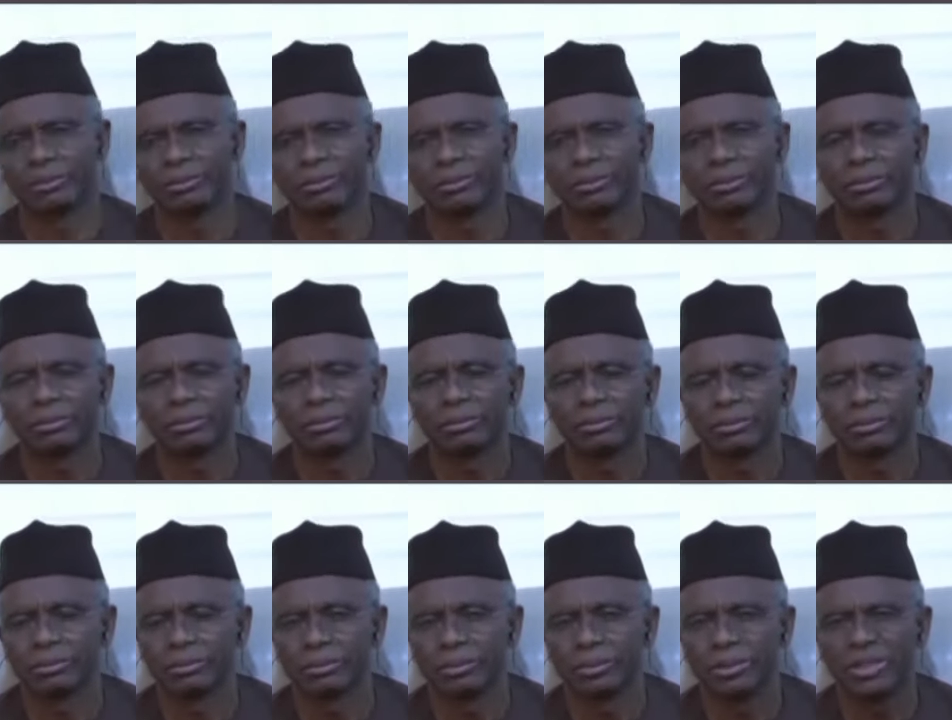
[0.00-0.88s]
I felt
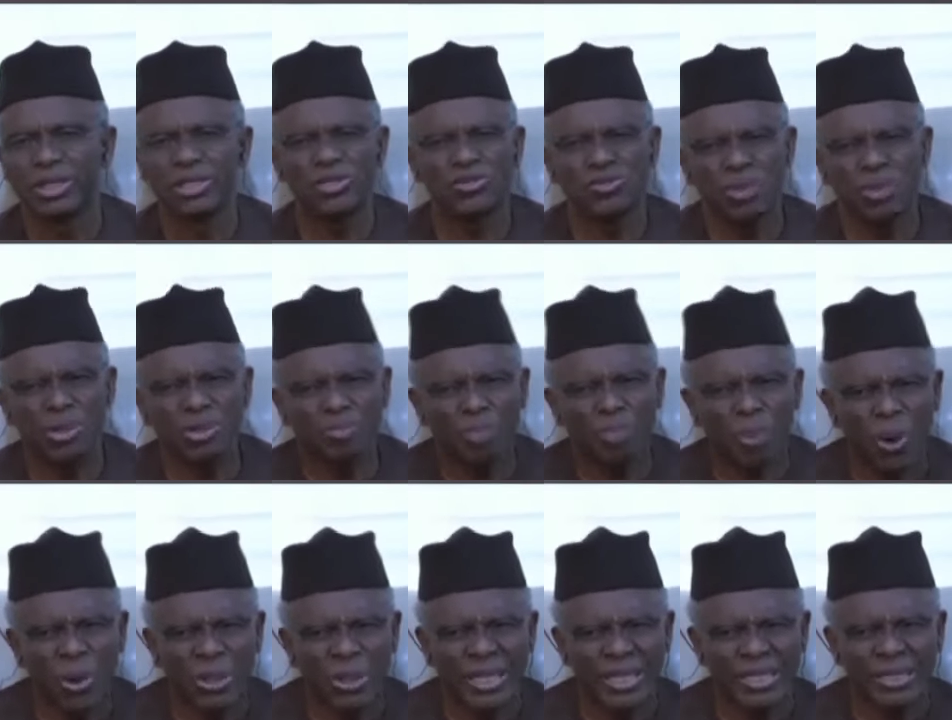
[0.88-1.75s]
it's time for
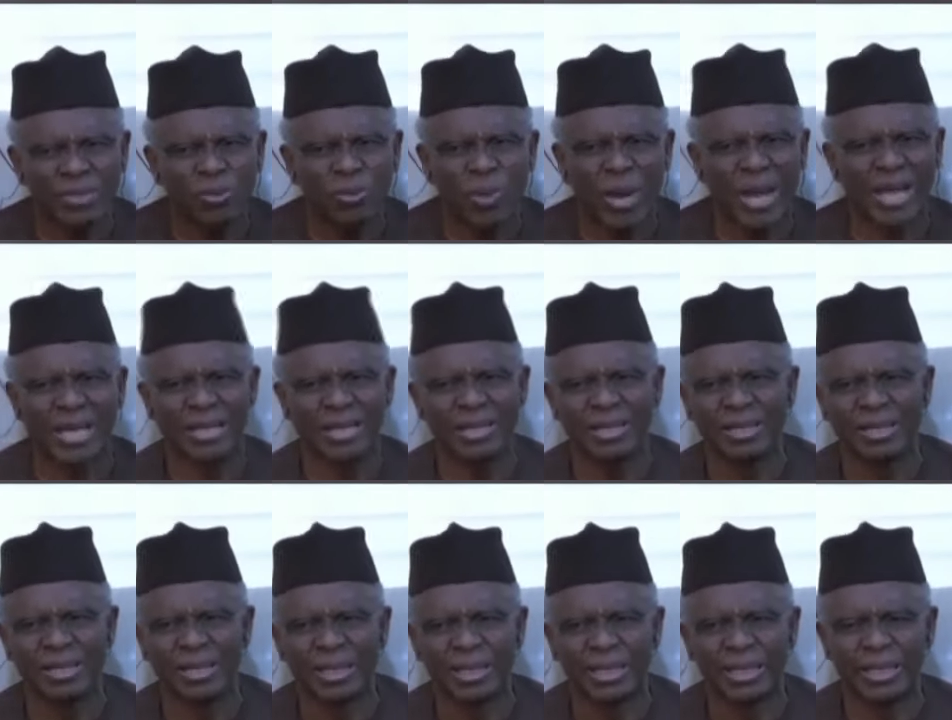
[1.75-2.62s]
El-RUFAI to face
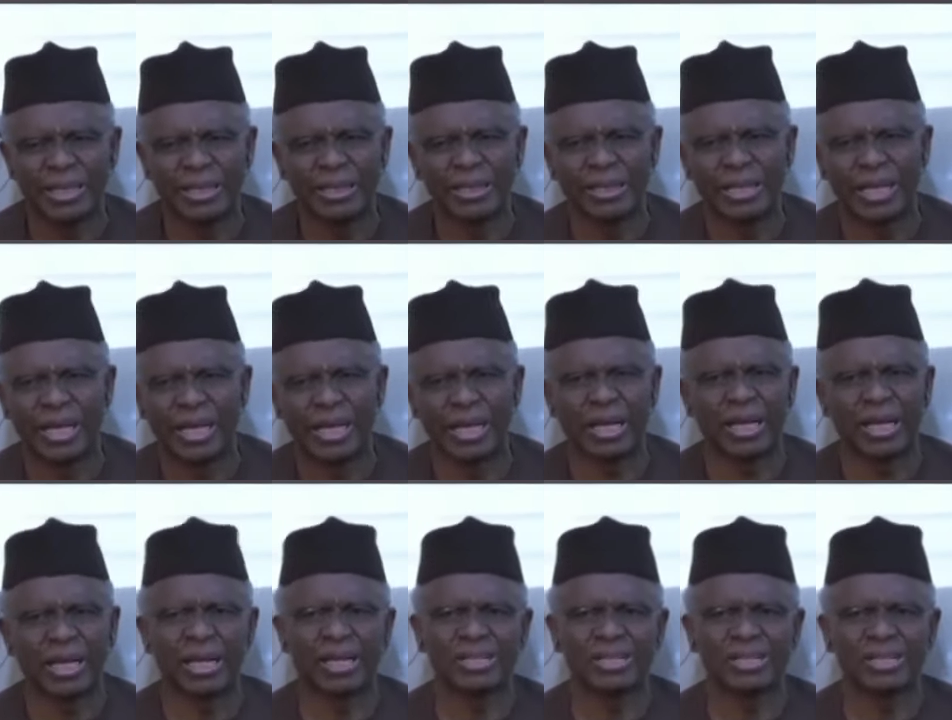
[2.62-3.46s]
his state